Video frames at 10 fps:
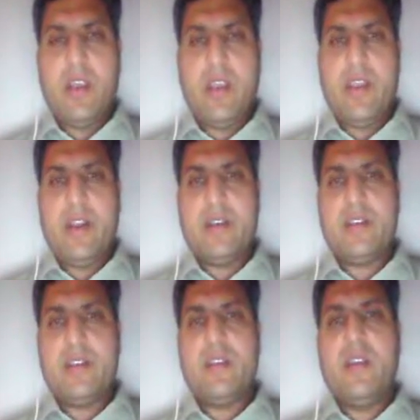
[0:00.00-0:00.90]
and
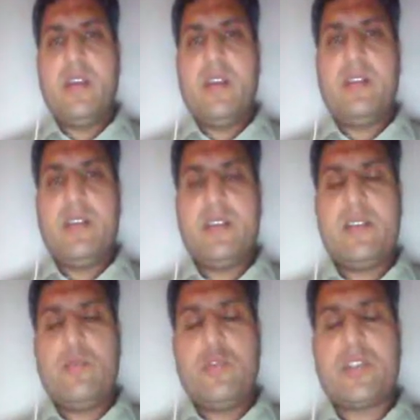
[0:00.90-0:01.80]
this
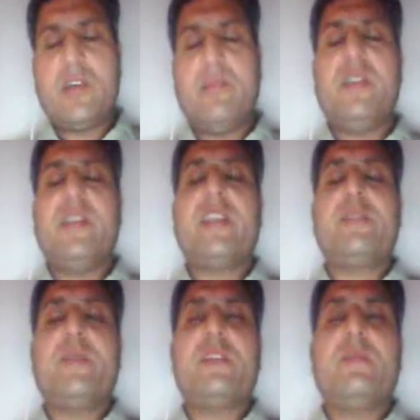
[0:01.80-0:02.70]
is most commonly
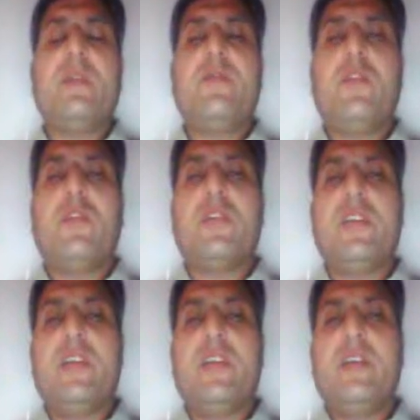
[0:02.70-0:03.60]
responsible for
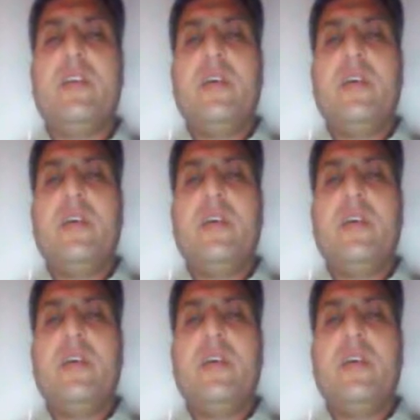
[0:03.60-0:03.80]
the